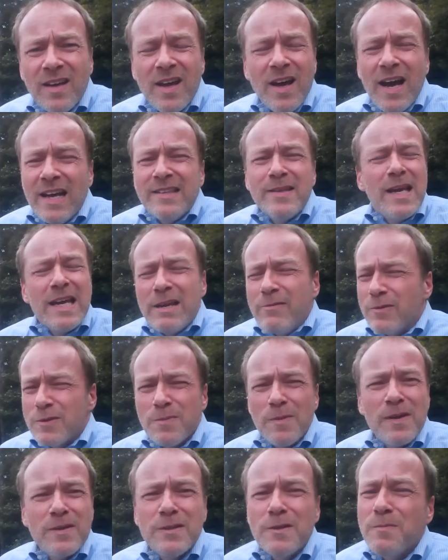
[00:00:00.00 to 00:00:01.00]
I take
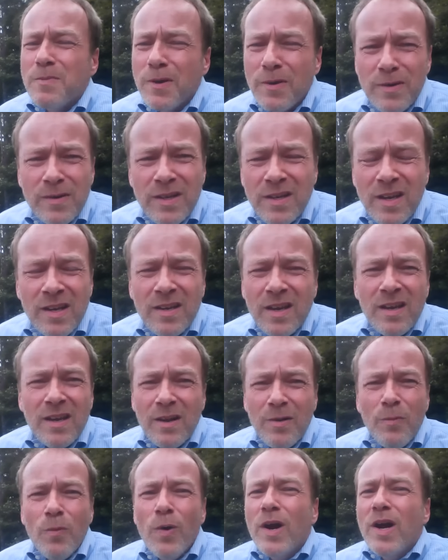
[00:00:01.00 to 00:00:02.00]
responsibility,
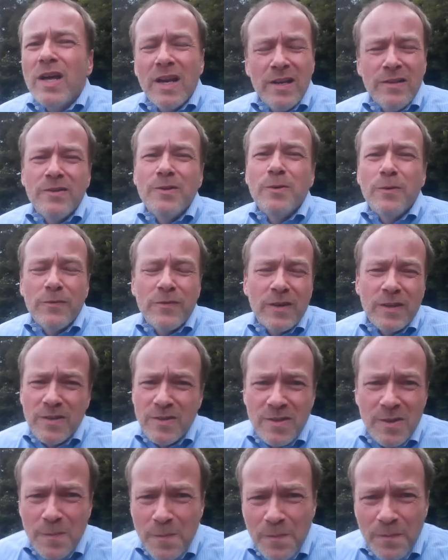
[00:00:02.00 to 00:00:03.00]
and what can I do to fix
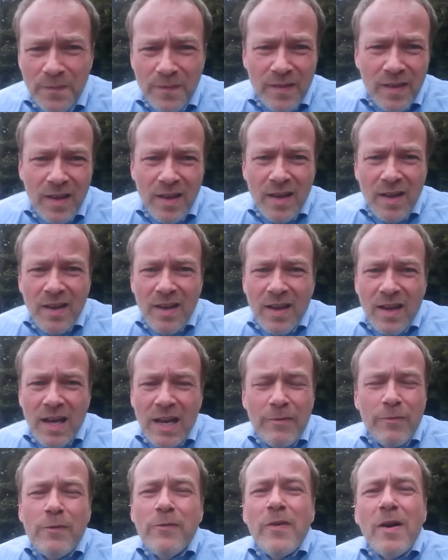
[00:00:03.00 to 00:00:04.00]
it? And
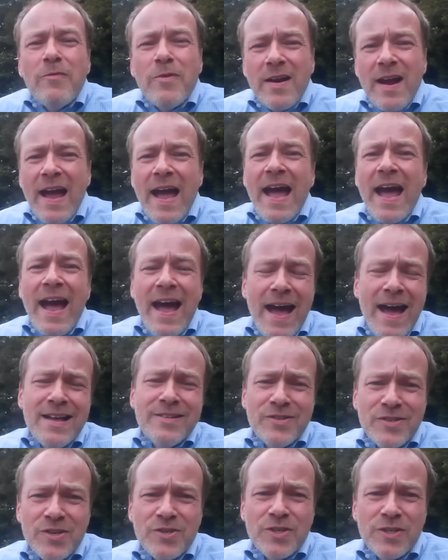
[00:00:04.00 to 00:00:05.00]
if we've ever had
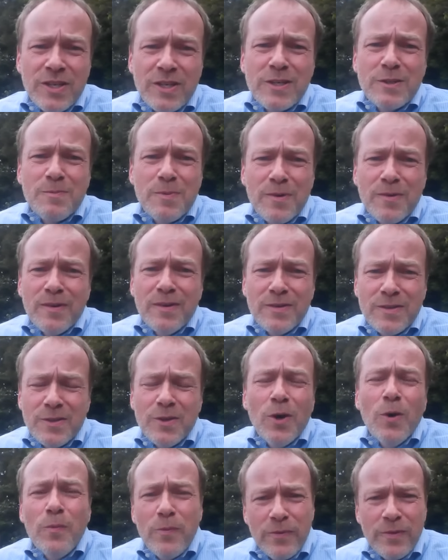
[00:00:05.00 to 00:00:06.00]
such an experience, and
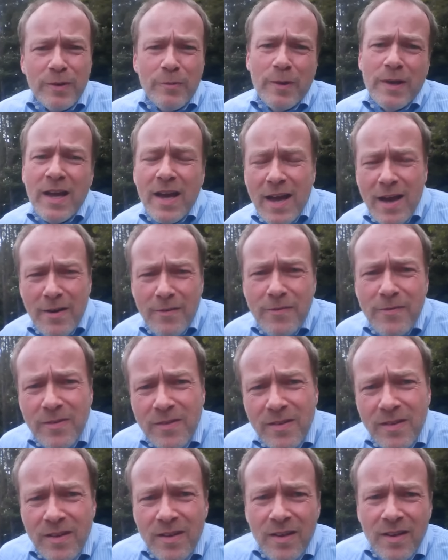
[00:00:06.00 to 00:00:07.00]
hopefully we have,
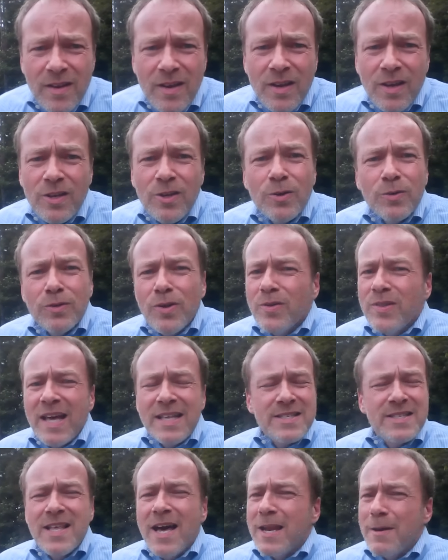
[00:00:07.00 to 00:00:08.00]
you'll know
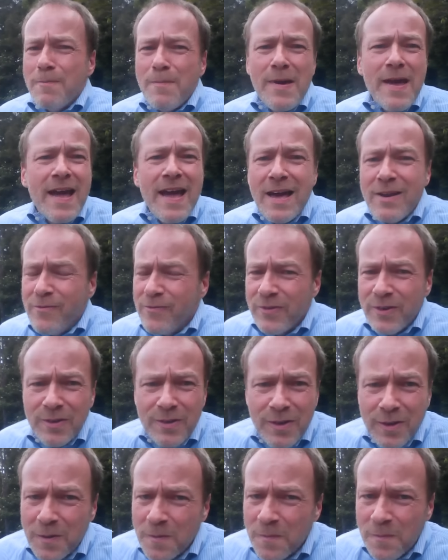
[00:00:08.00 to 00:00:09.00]
that's not a bad
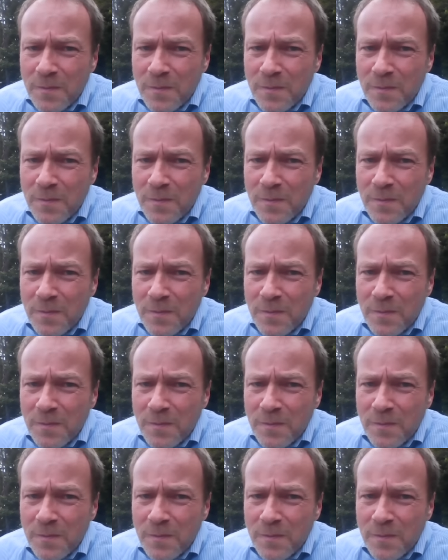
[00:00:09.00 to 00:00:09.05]
feeling.